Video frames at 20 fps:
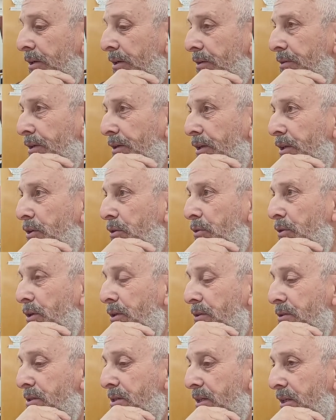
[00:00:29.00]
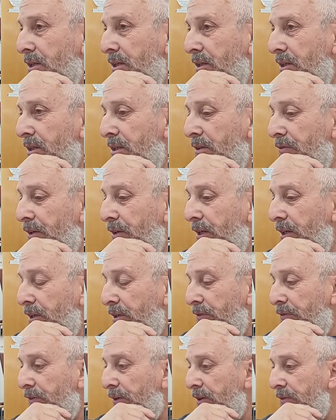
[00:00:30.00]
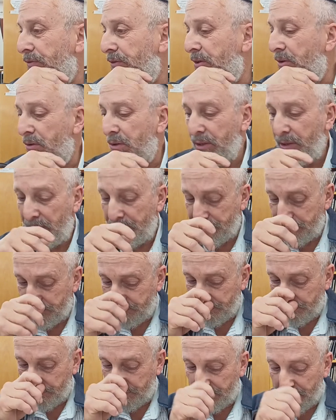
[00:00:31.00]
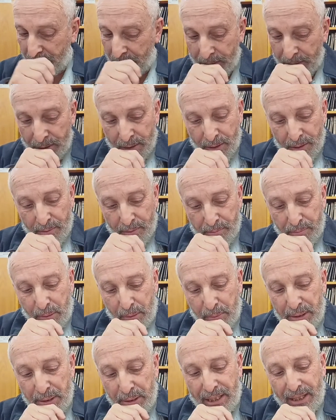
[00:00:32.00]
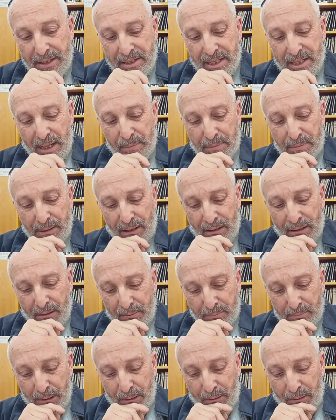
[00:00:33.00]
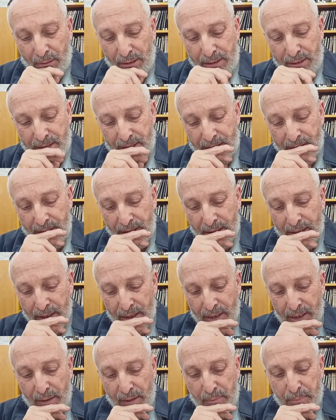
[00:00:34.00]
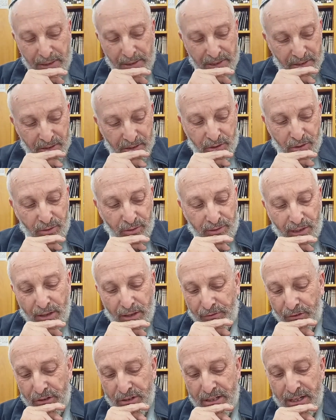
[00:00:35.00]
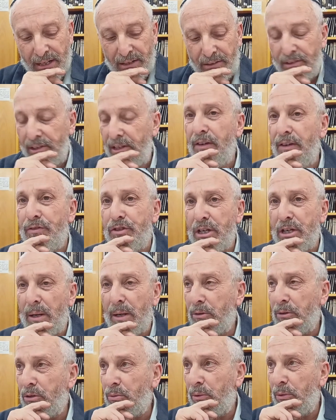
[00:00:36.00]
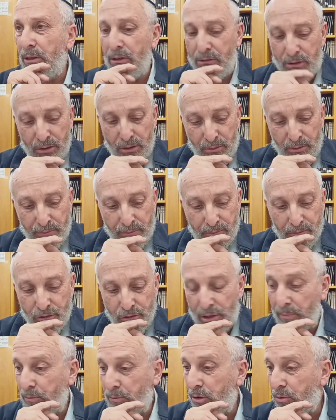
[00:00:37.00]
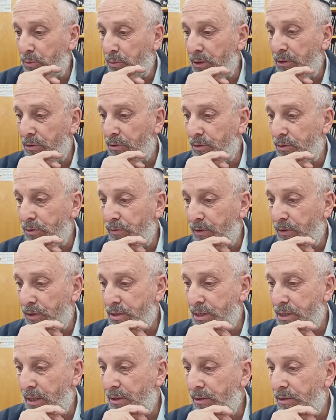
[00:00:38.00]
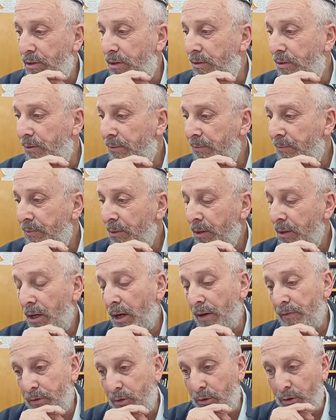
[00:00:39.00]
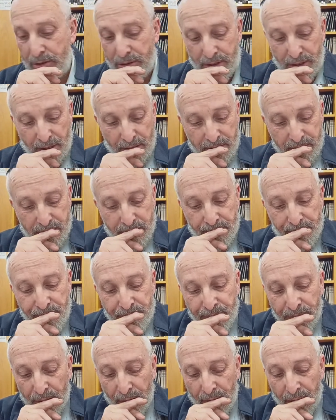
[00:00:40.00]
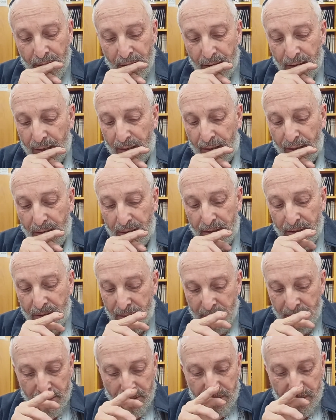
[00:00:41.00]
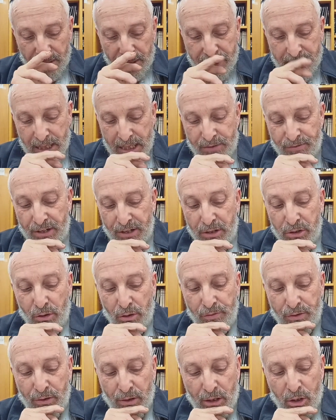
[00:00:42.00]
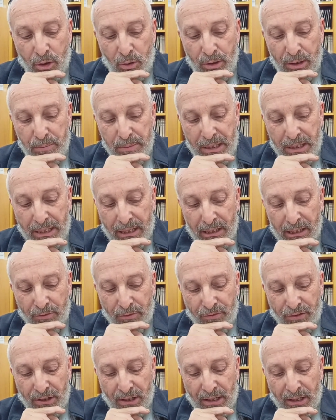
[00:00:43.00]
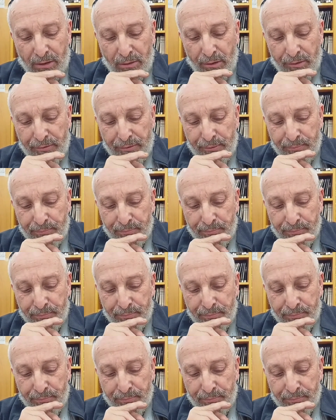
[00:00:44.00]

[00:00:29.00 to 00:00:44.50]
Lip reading: that he orders the killing of 85 Kohanim. But we can't stop there, because in Pasuk Yutet, verse 19 of chapter 22, verse 19, of course, yes, okay, it says that Nov Yira Kohanim Mikal Lefi Cherev.